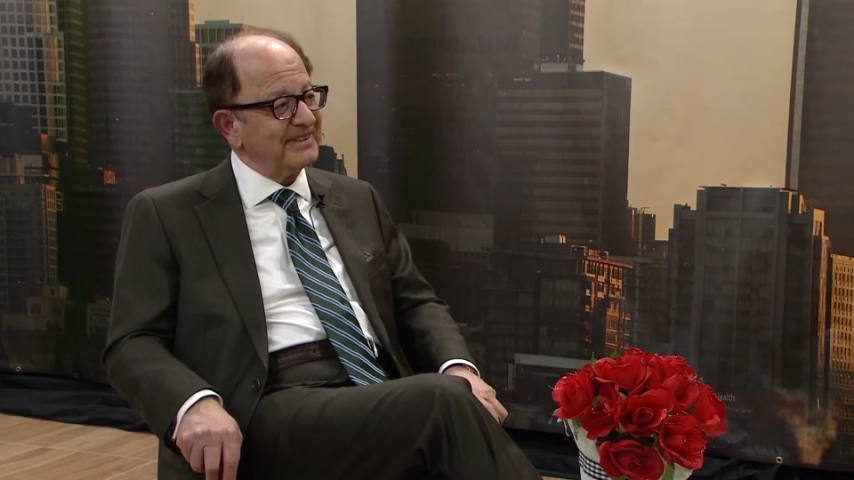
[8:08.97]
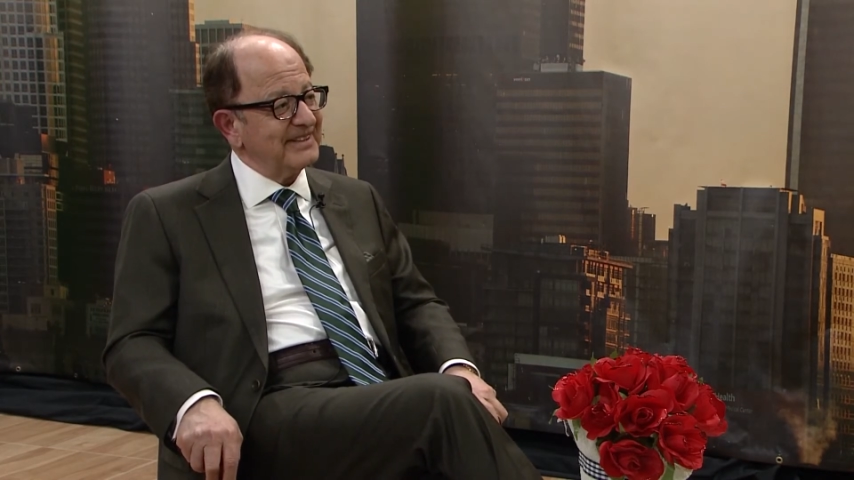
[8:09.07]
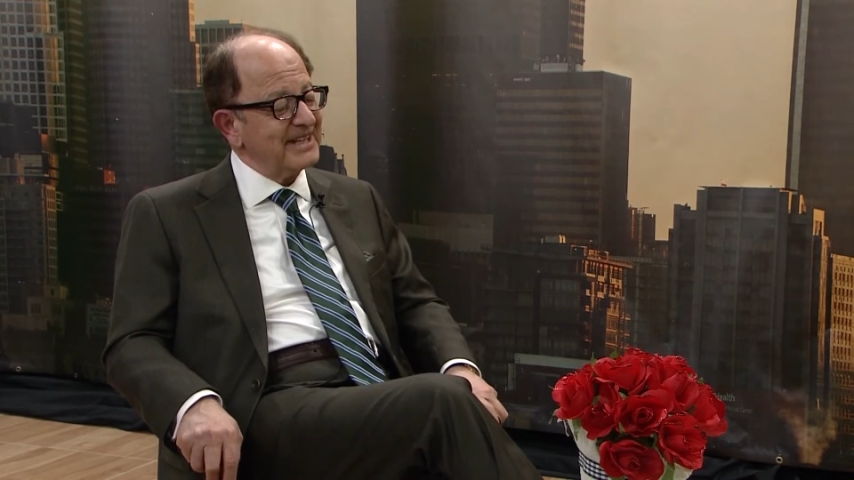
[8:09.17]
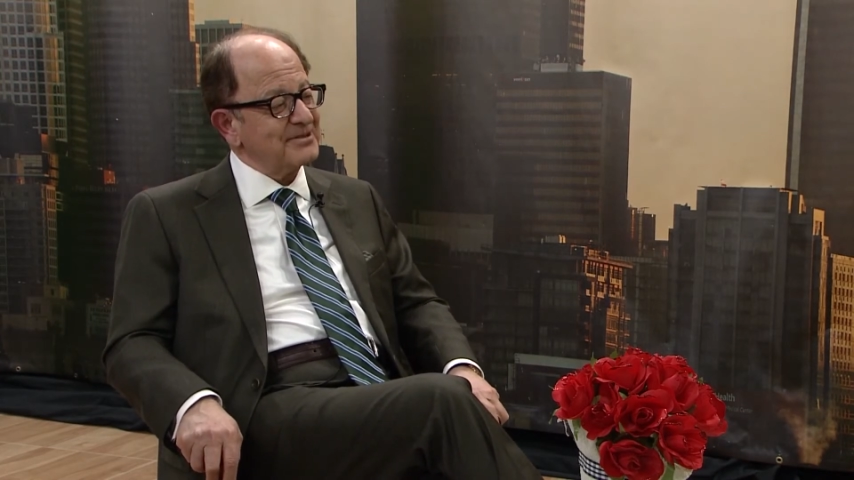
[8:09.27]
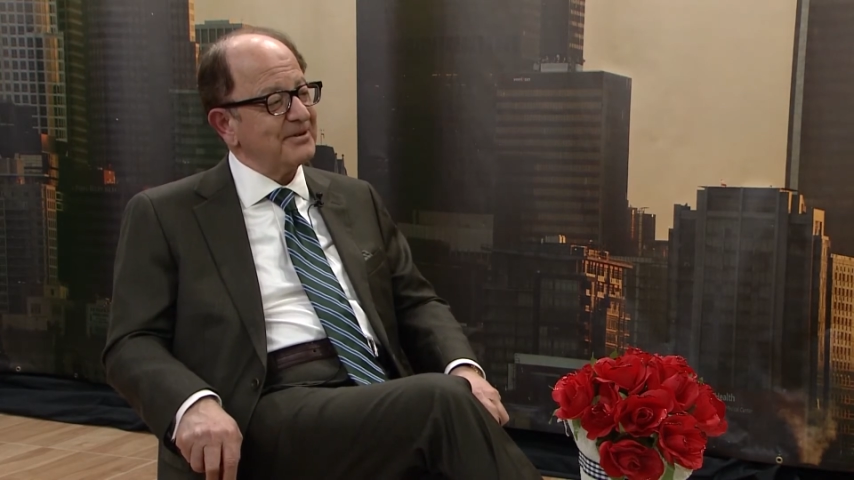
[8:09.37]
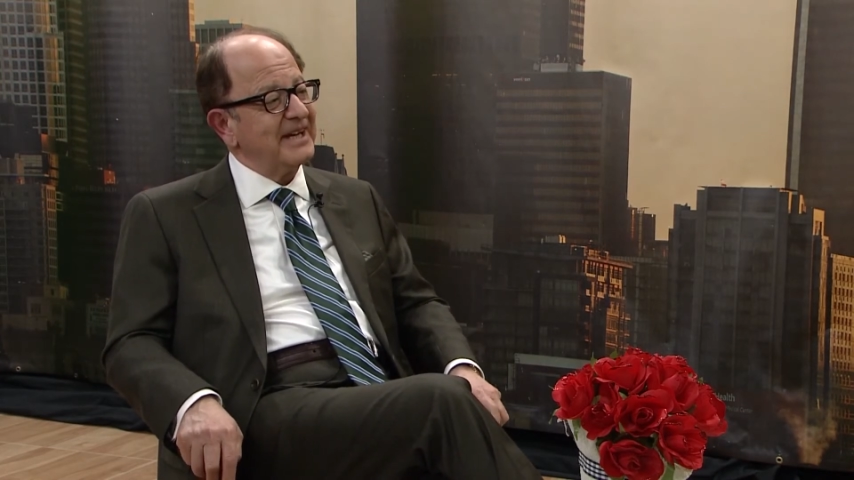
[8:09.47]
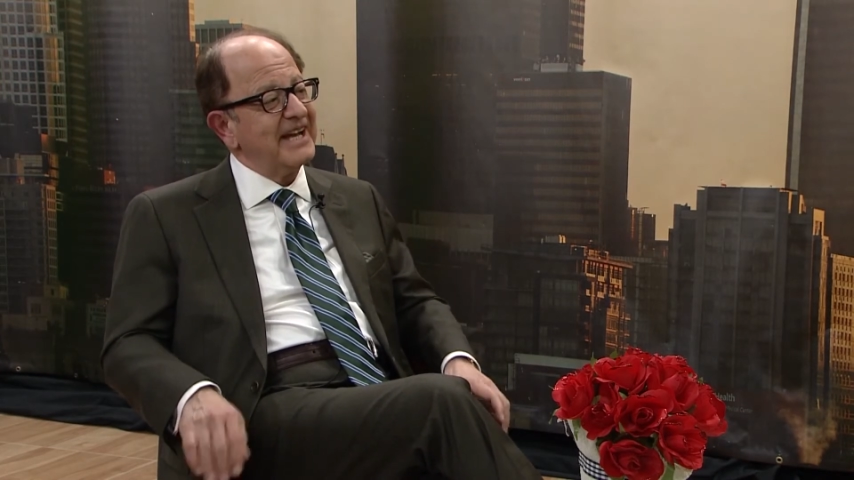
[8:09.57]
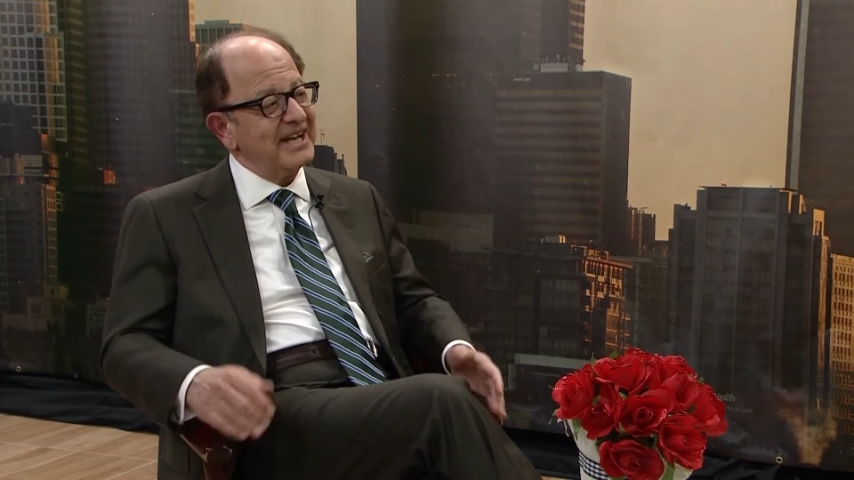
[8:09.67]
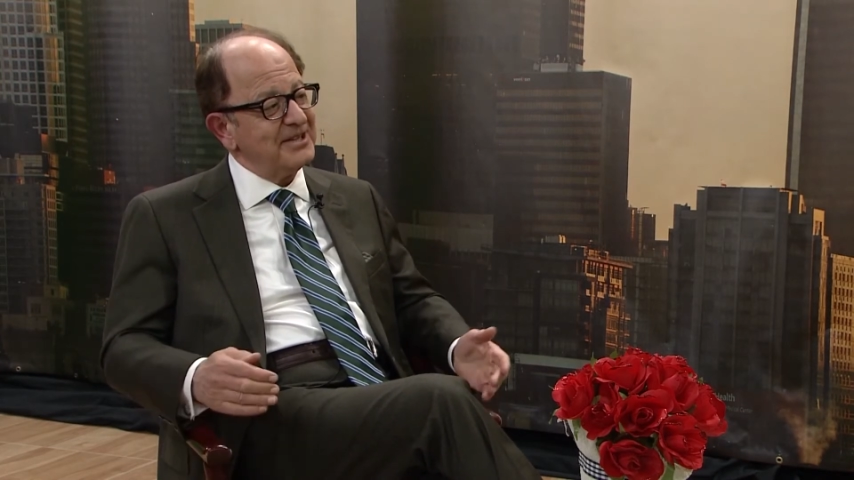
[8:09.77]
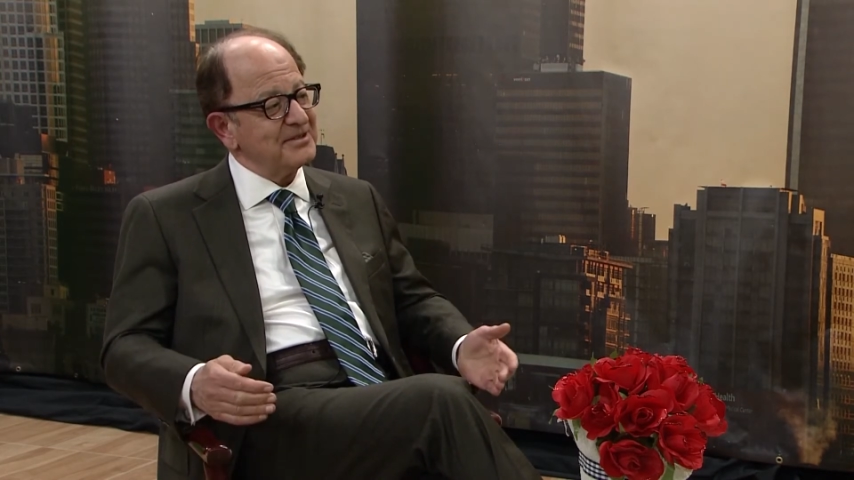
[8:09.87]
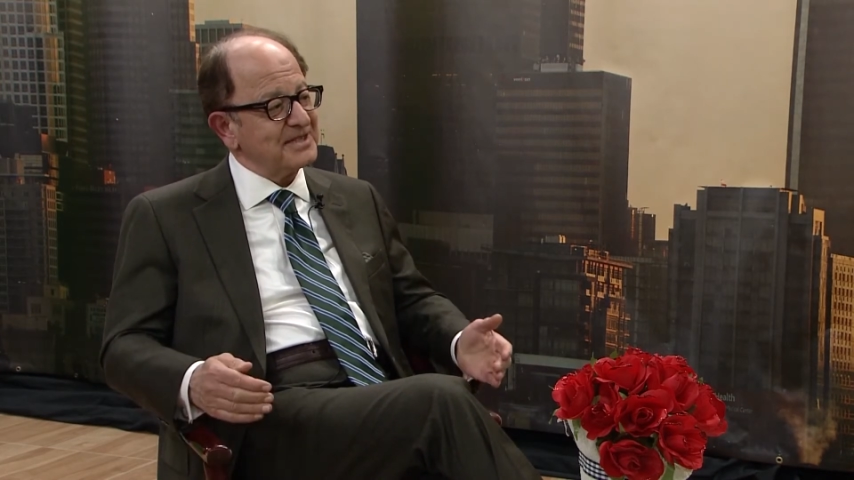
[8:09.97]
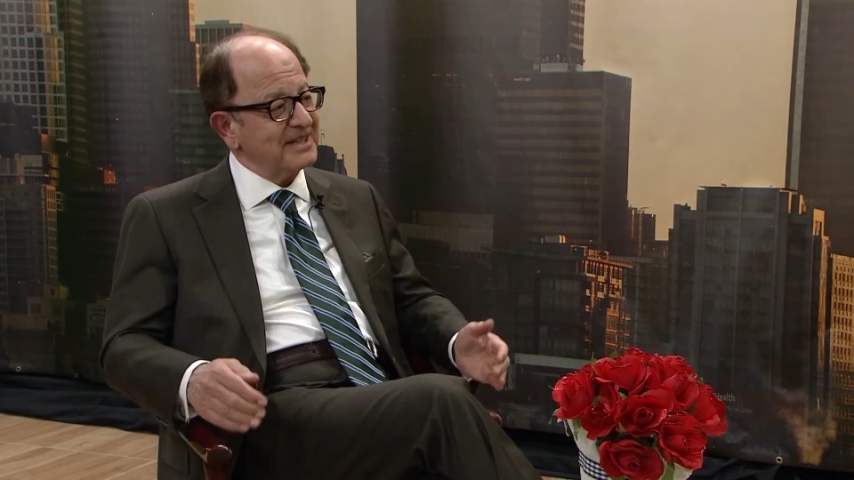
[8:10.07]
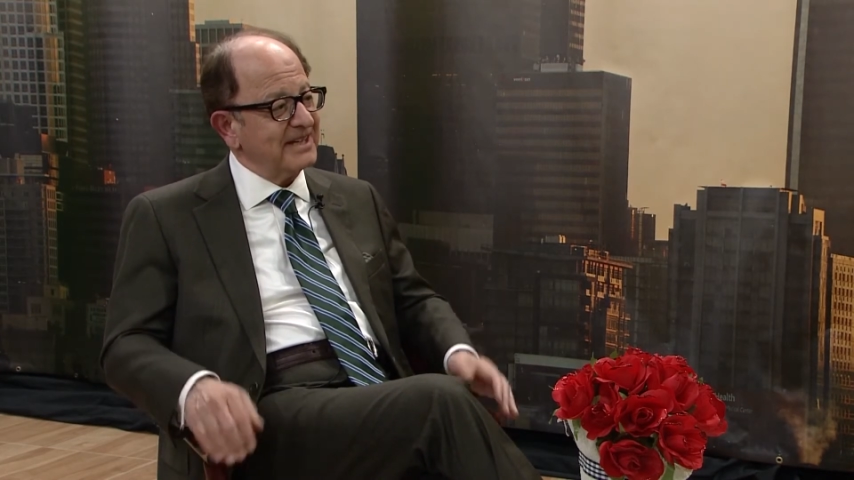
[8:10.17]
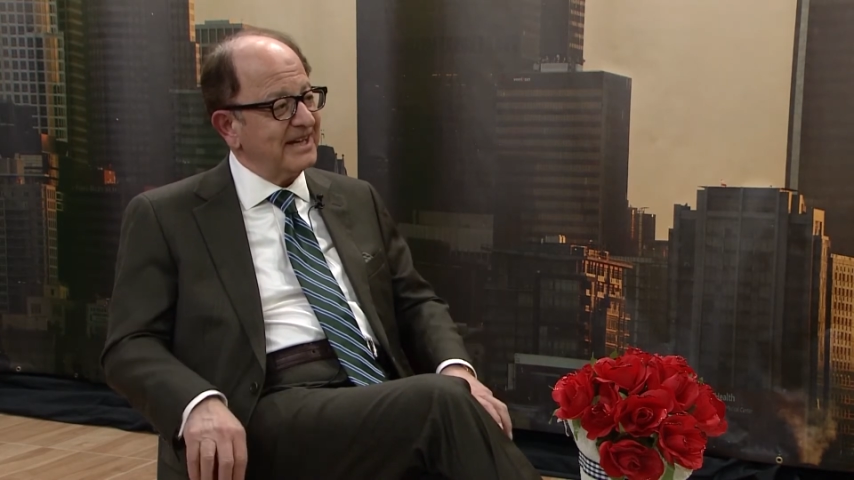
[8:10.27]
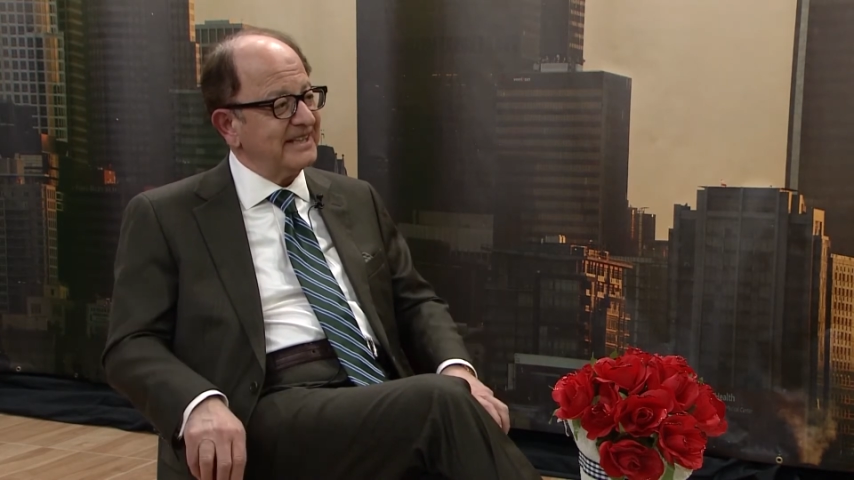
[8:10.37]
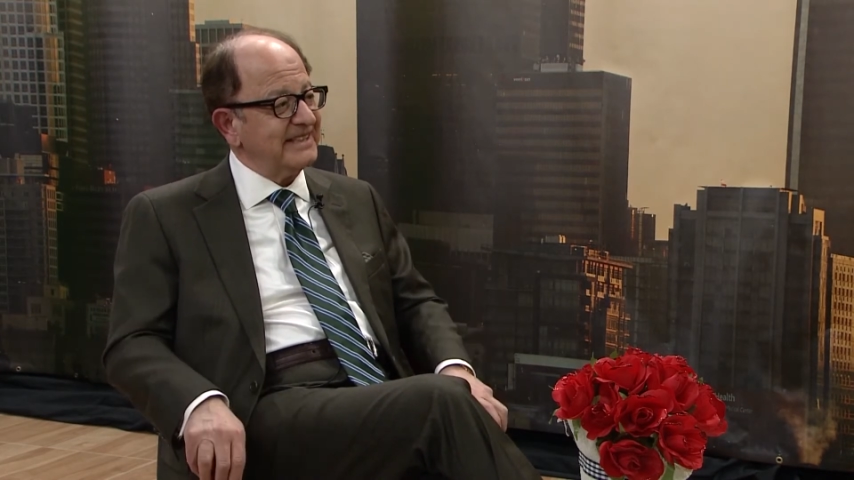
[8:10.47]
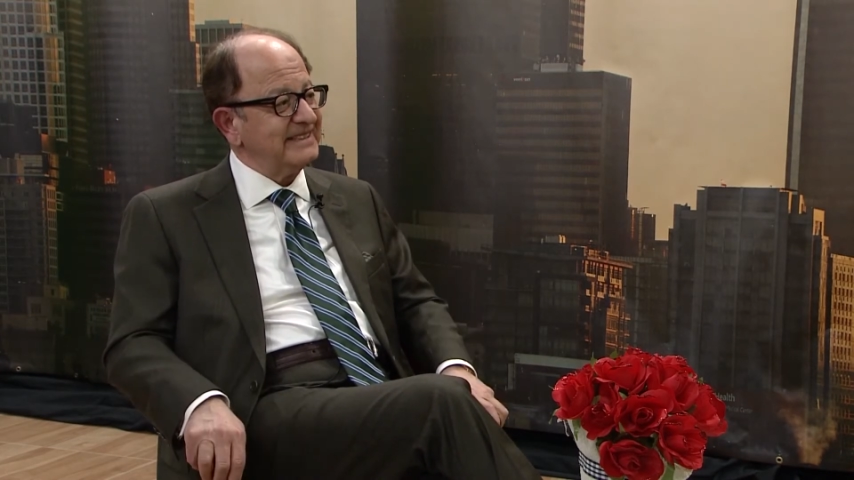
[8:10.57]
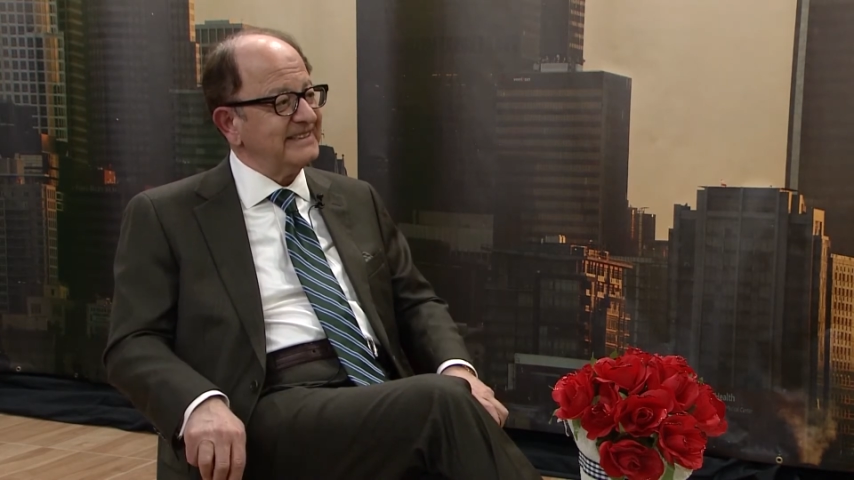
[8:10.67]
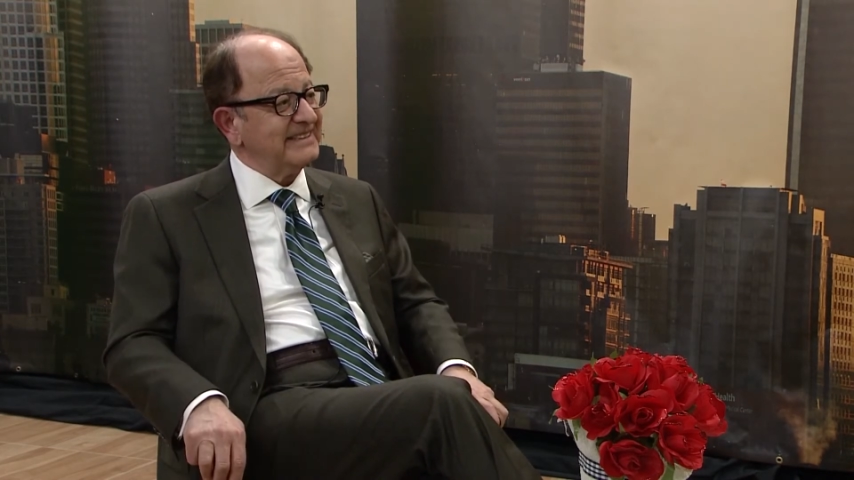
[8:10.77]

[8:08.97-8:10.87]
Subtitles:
that's why I use the line